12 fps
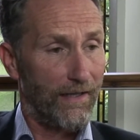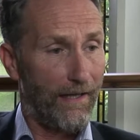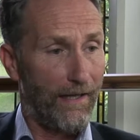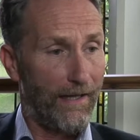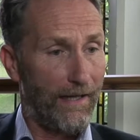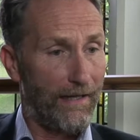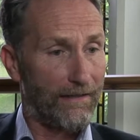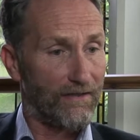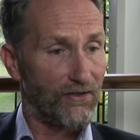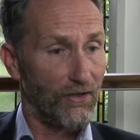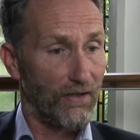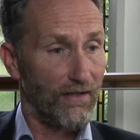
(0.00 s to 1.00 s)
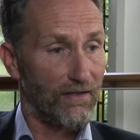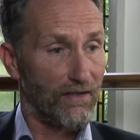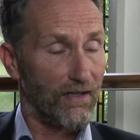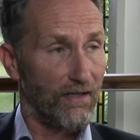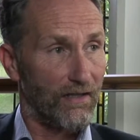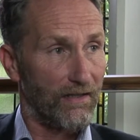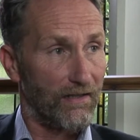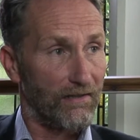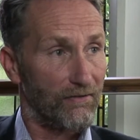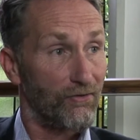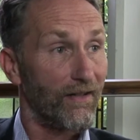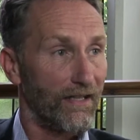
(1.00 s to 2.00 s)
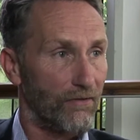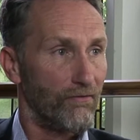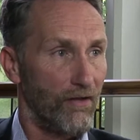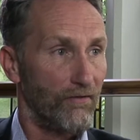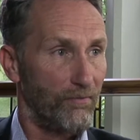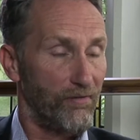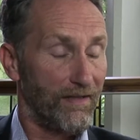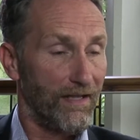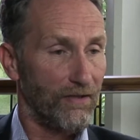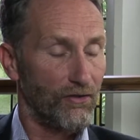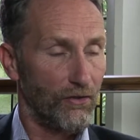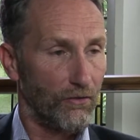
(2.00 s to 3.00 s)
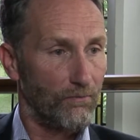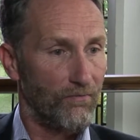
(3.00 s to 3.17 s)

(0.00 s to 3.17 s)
And certainly there's a great growth potential.